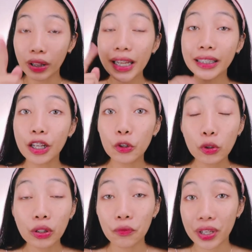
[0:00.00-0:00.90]
click the
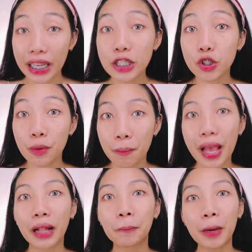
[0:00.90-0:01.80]
notification
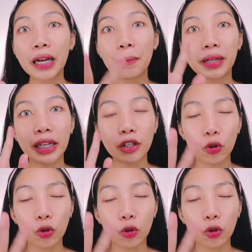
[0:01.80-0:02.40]
bell para maging